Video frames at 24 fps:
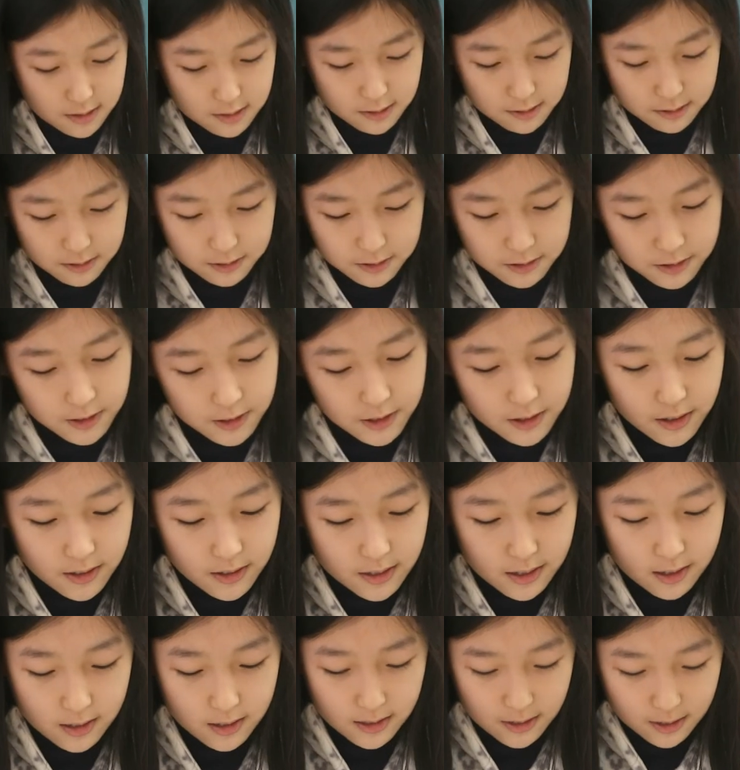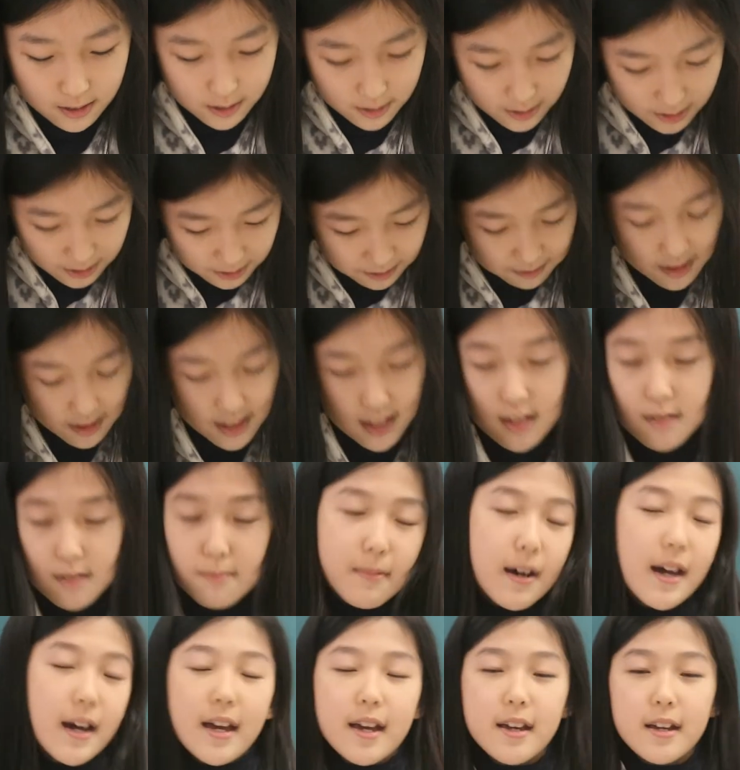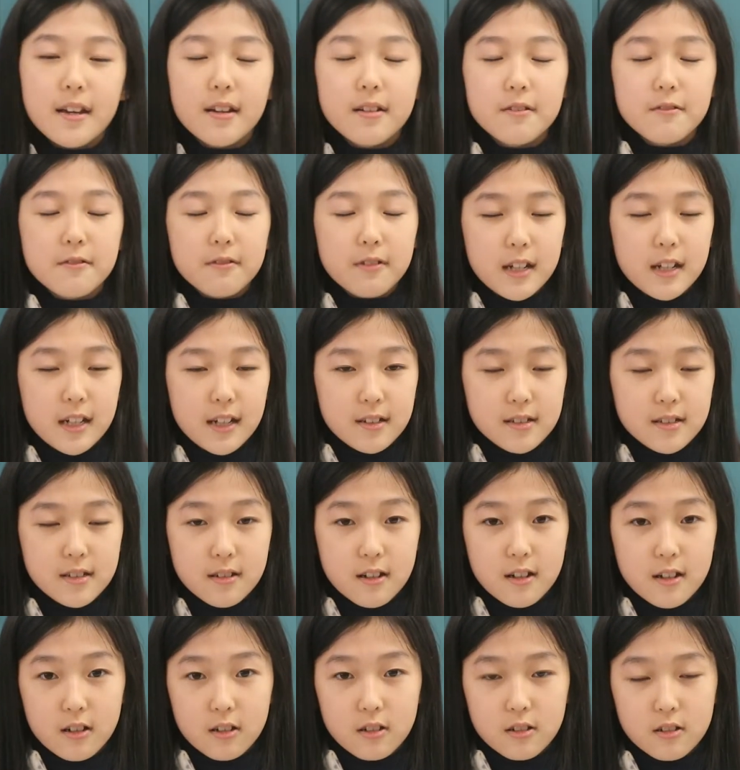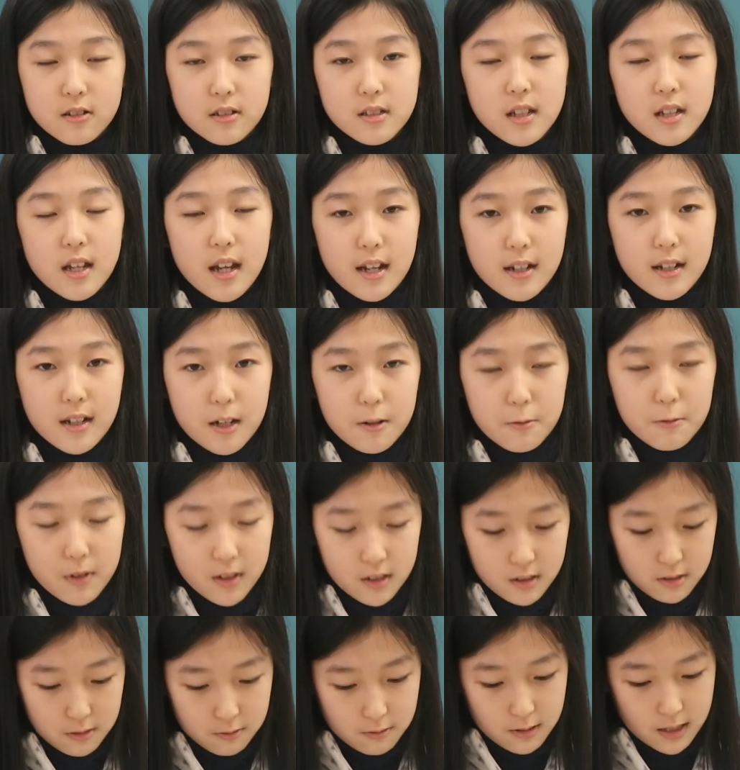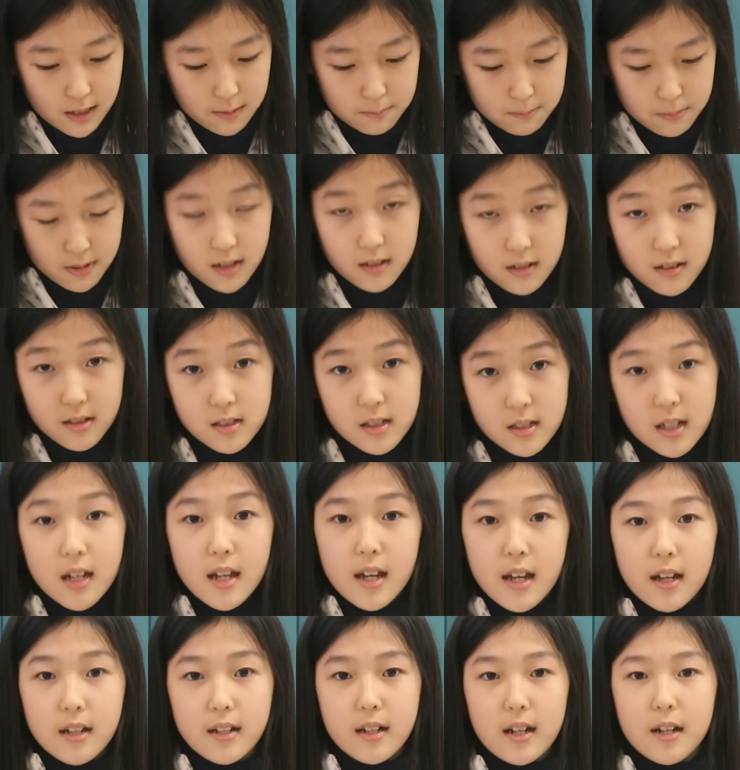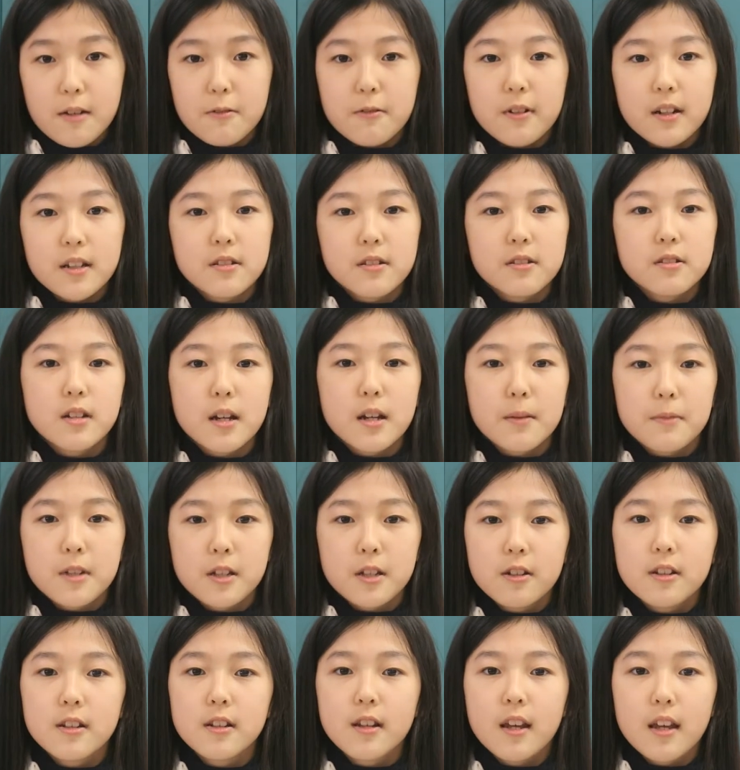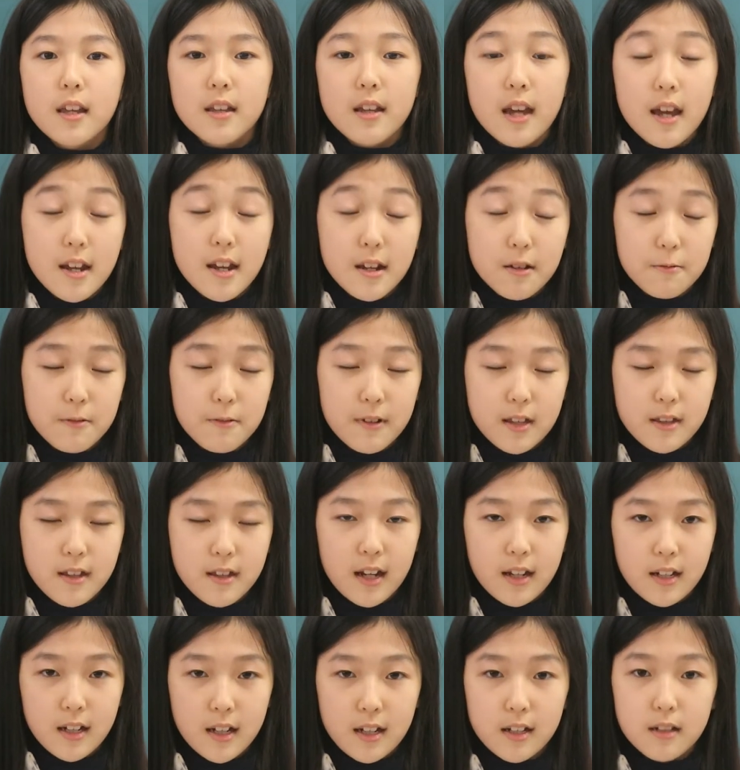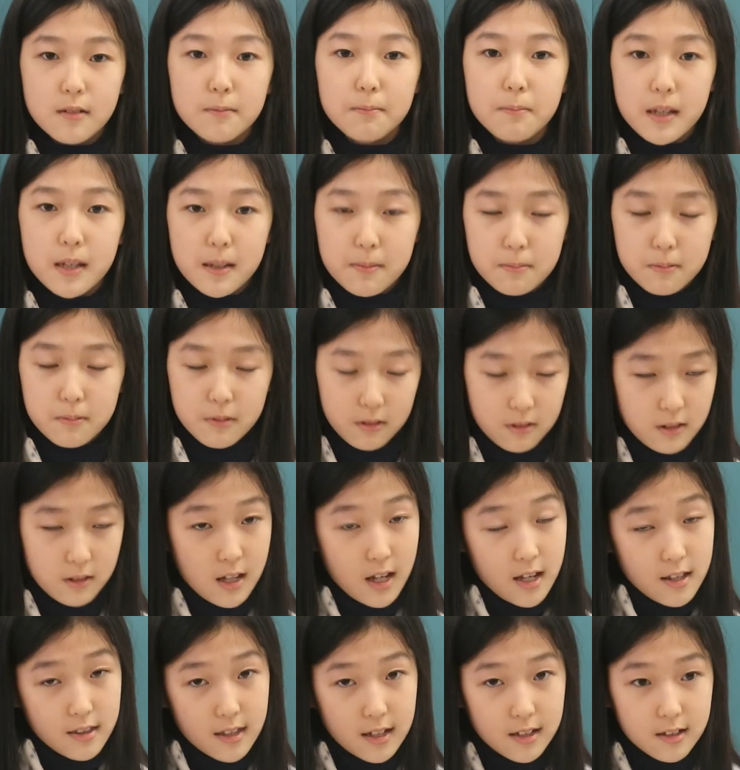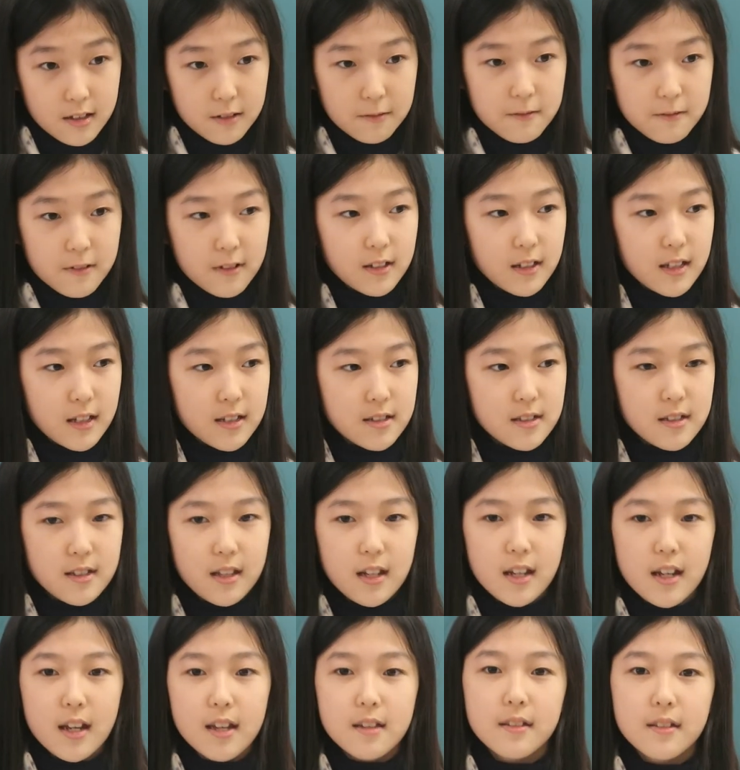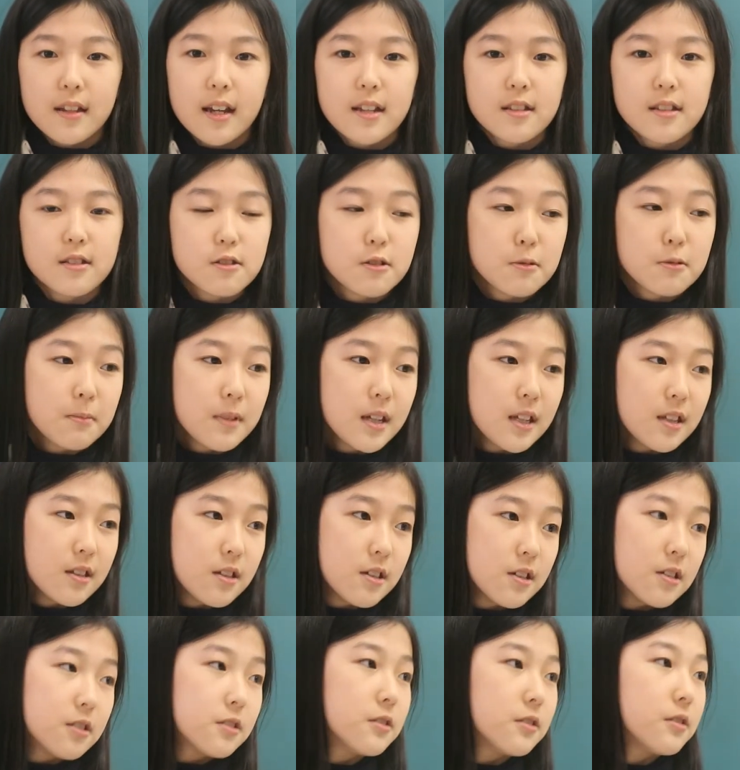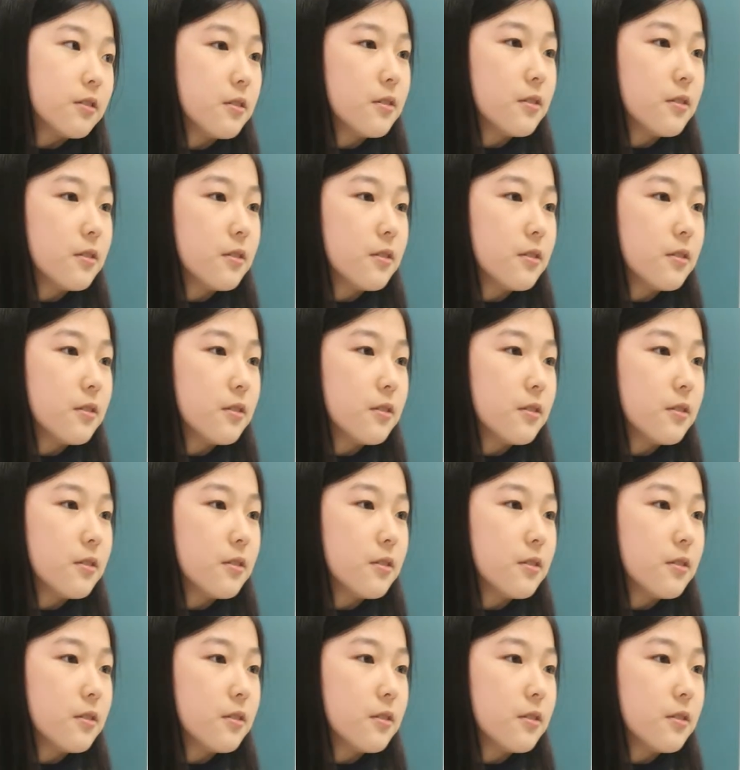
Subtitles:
to increase my reading skills, and I want to read books, and I want to communicate with Canadian people. Thank you for listening, and nice to meet you.